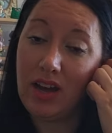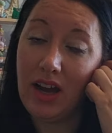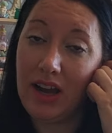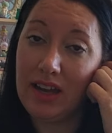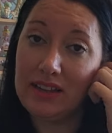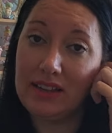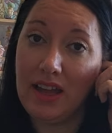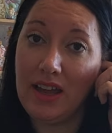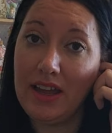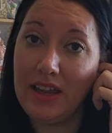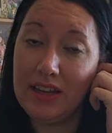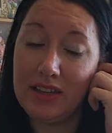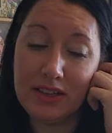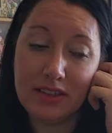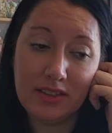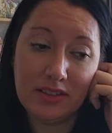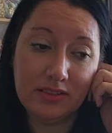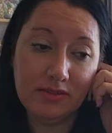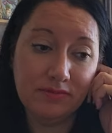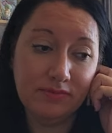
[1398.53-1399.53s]
I like
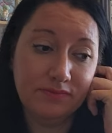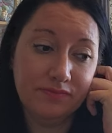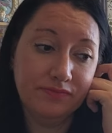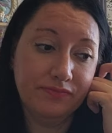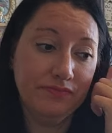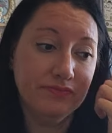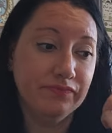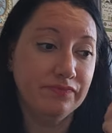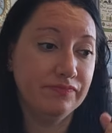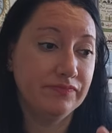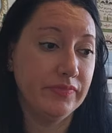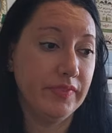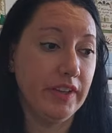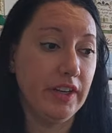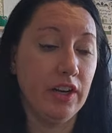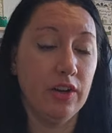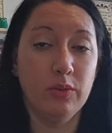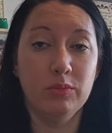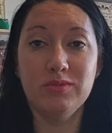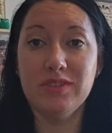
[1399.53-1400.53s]
you
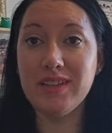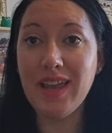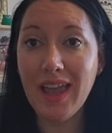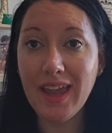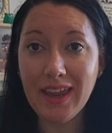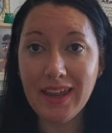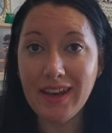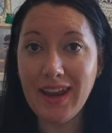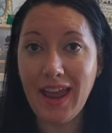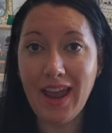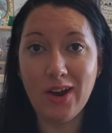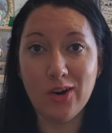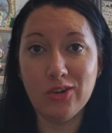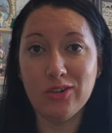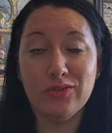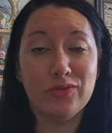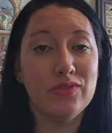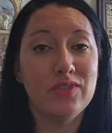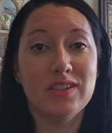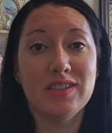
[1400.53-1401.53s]
know, 10 out
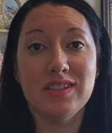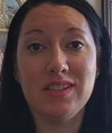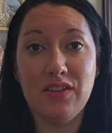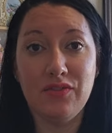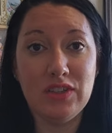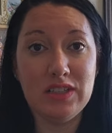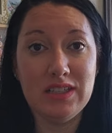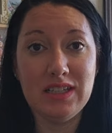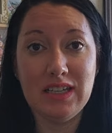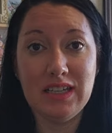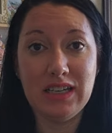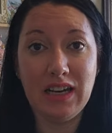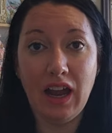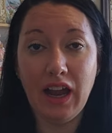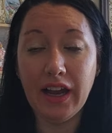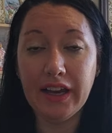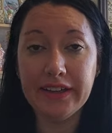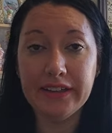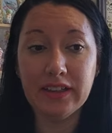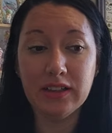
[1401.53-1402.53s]
of the 17
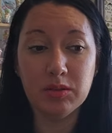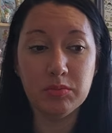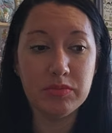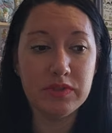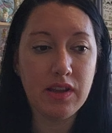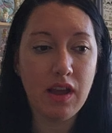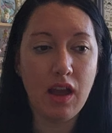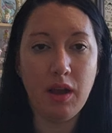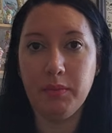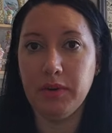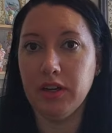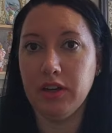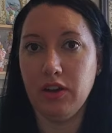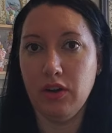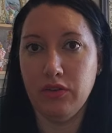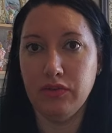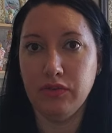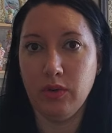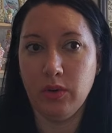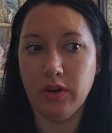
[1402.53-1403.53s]
items, I'm gonna
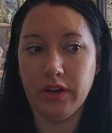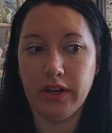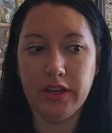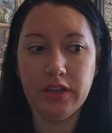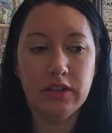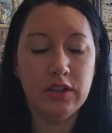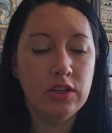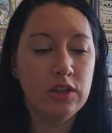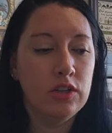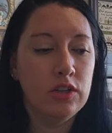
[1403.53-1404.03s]
go for it.